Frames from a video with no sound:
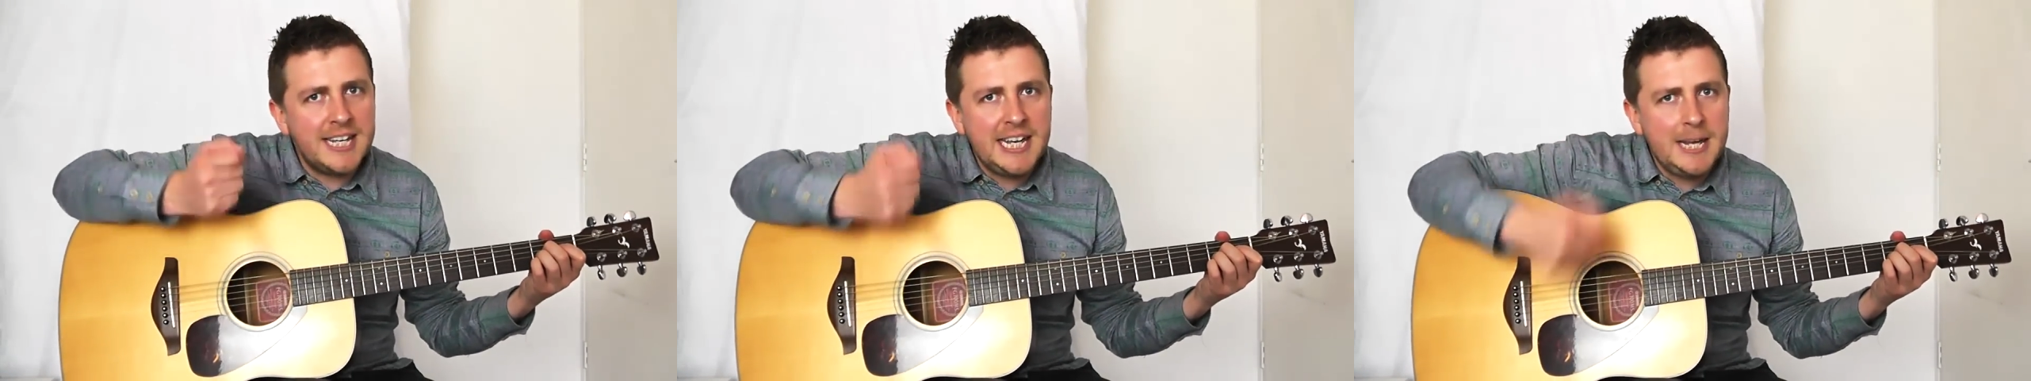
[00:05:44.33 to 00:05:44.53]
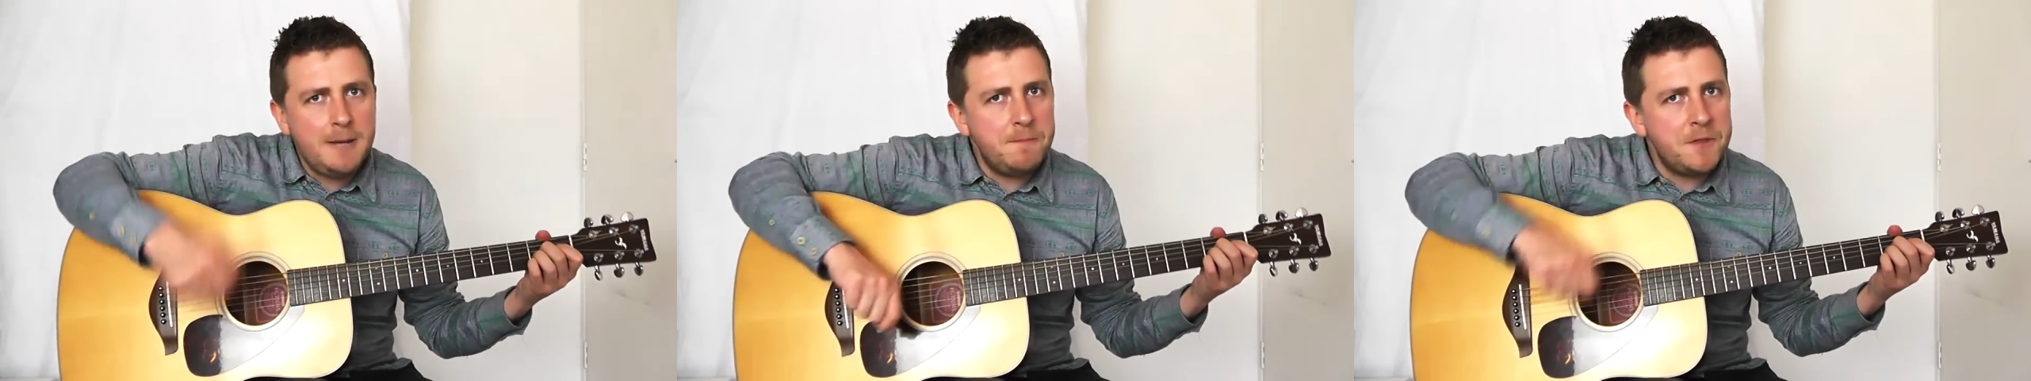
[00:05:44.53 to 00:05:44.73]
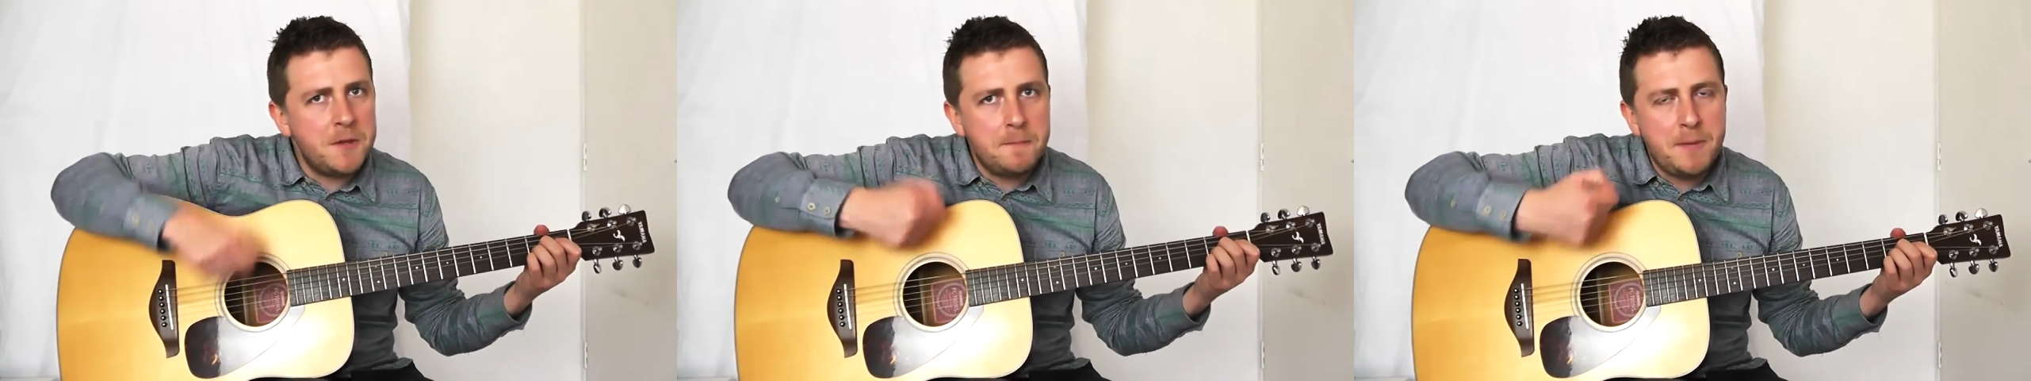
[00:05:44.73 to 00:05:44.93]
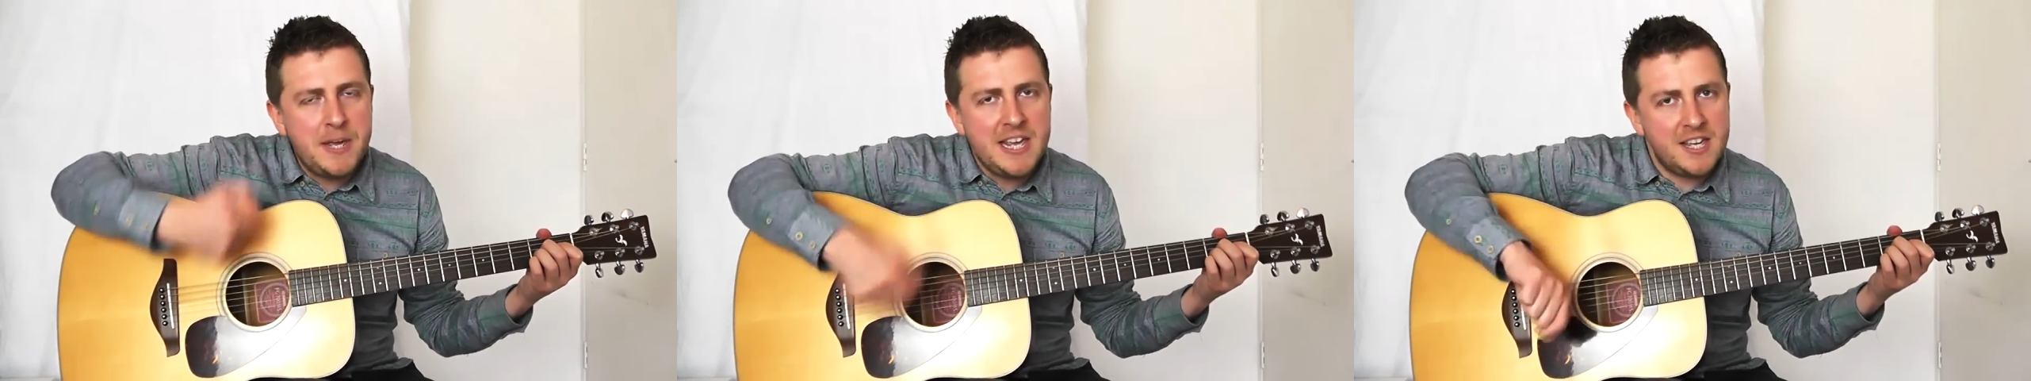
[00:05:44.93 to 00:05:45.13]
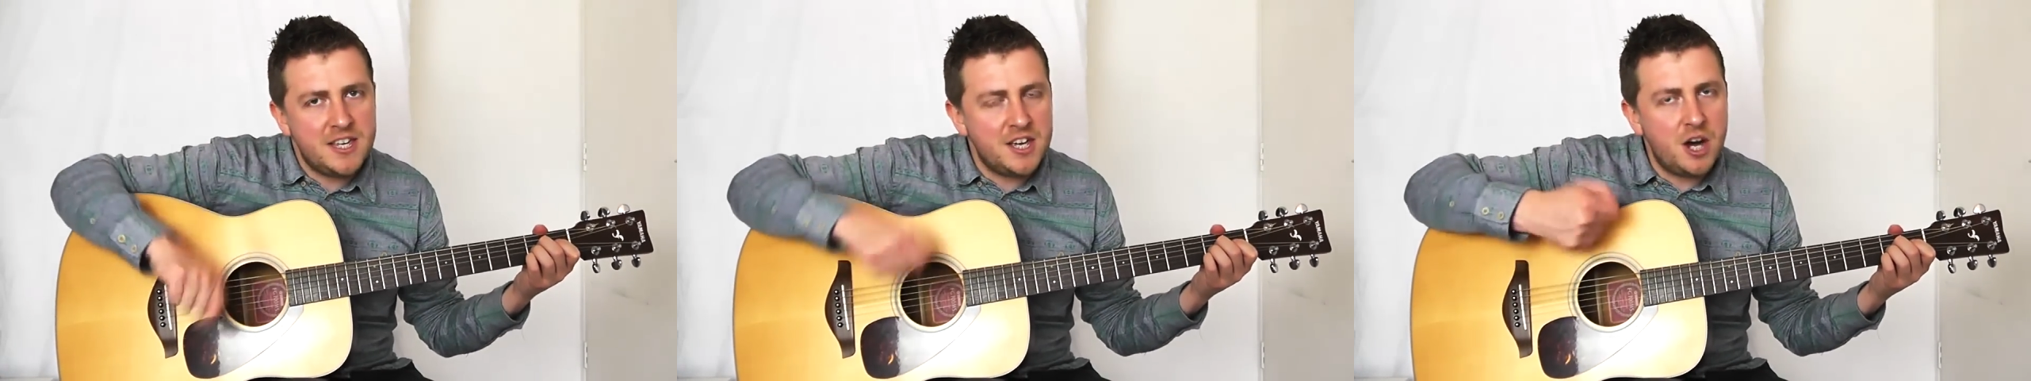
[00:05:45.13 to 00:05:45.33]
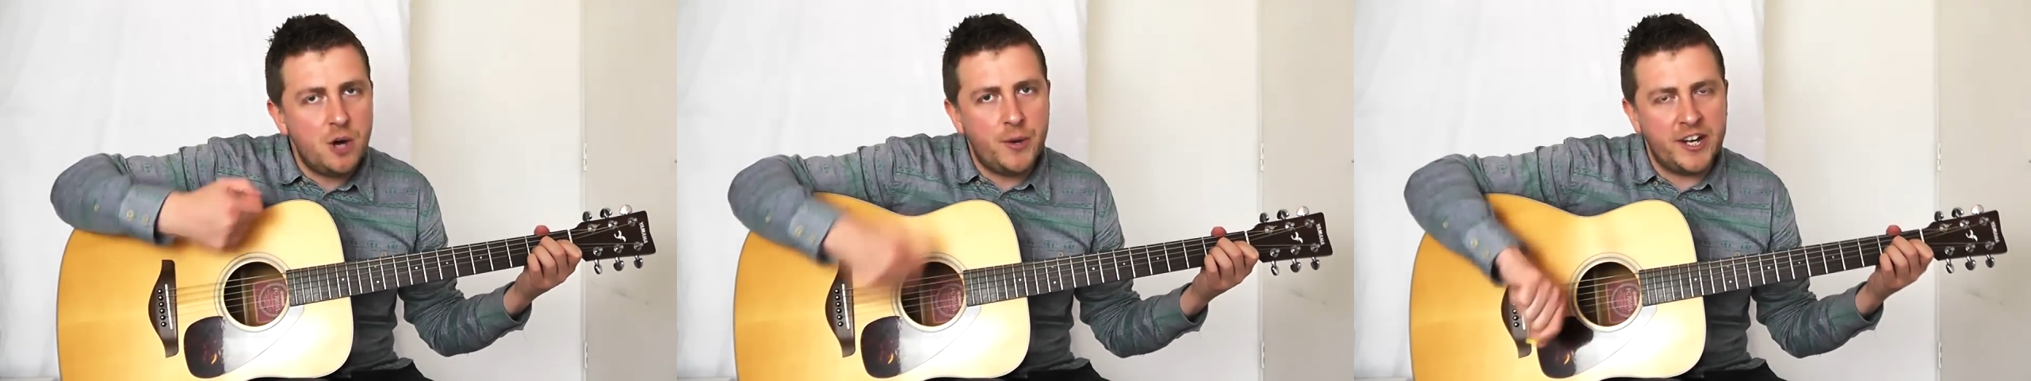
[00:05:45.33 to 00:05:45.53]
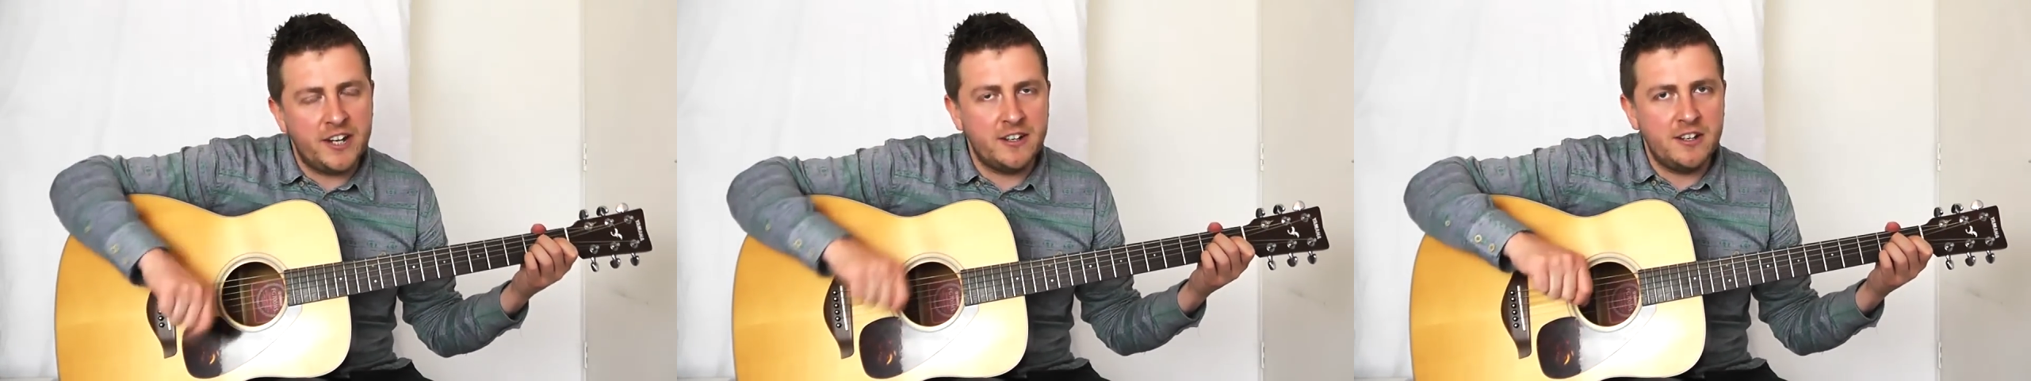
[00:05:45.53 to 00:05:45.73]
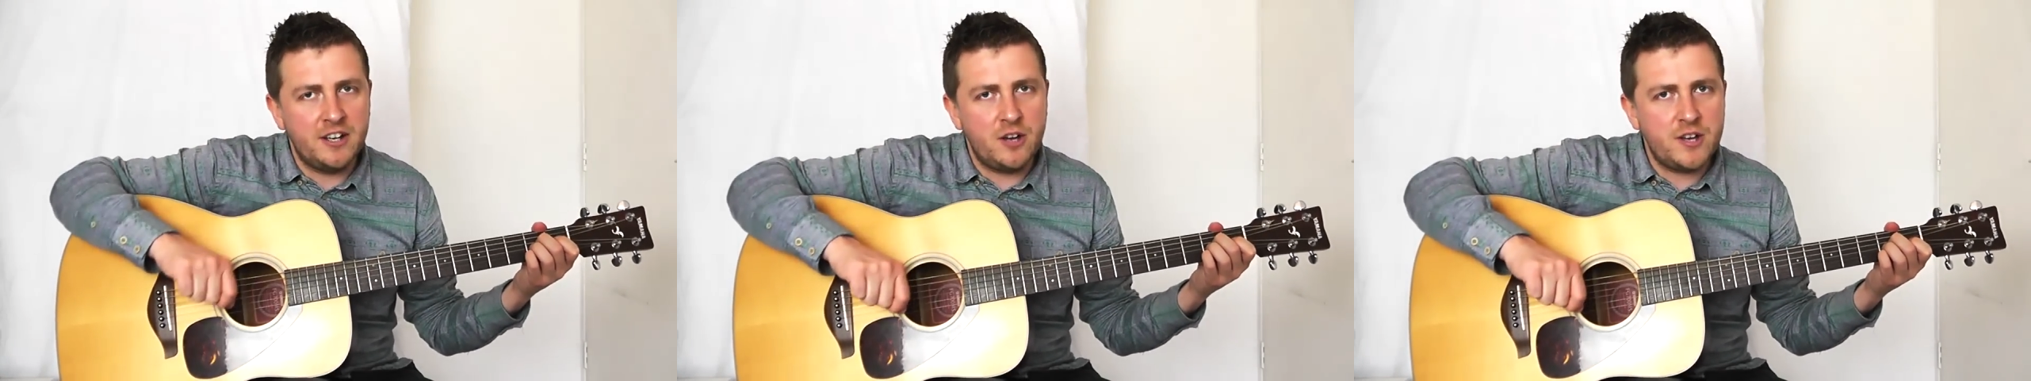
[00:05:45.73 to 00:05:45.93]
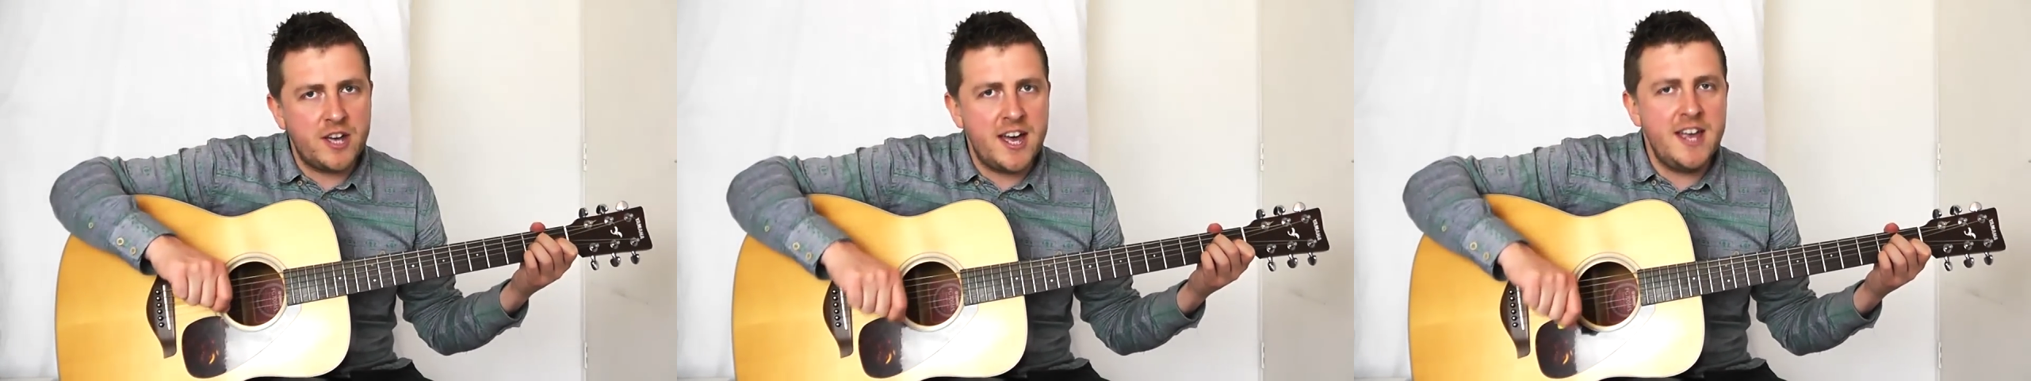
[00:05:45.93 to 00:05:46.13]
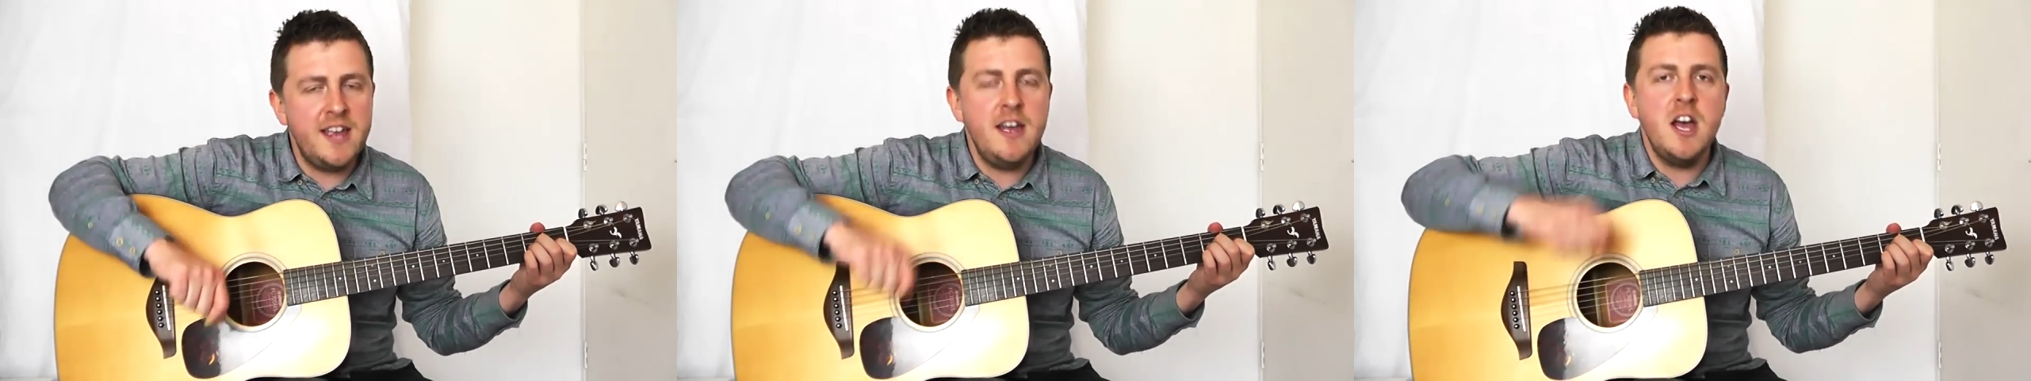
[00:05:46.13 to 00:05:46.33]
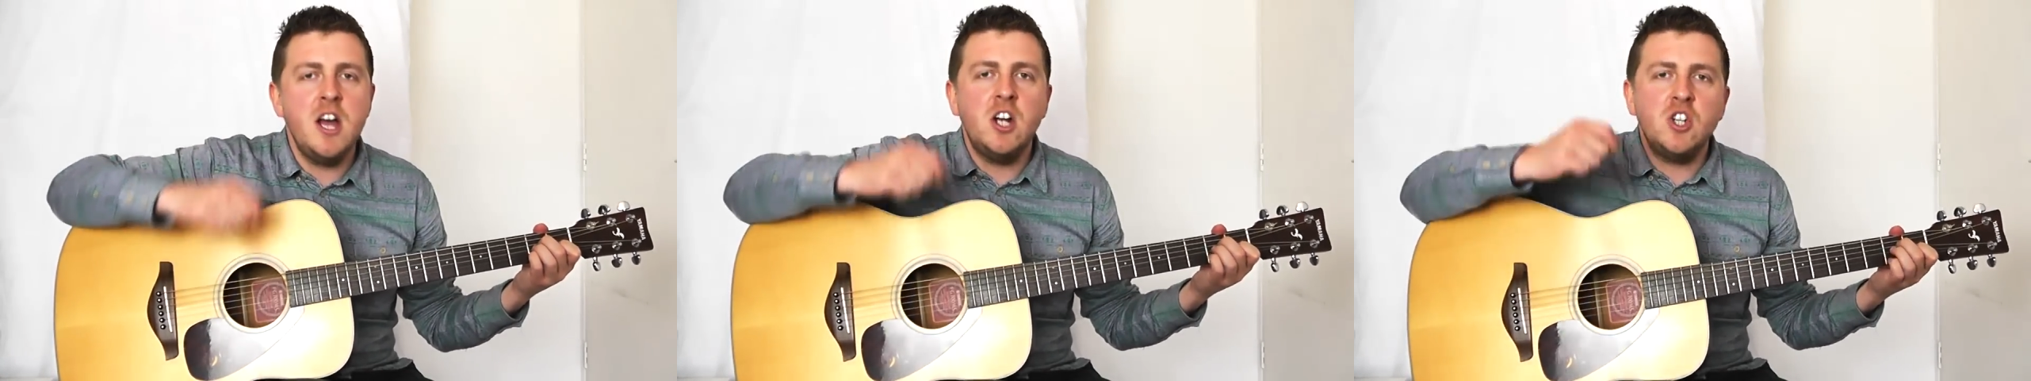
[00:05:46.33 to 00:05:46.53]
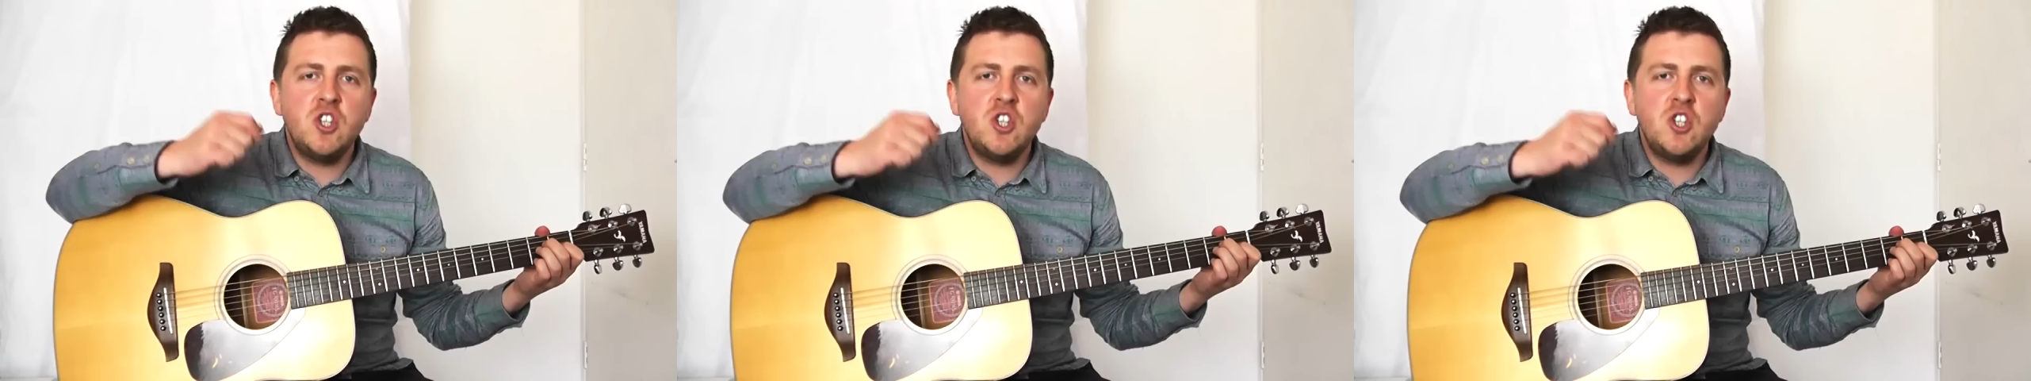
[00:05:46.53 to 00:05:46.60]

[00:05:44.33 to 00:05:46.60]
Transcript: keep the beat going, okay?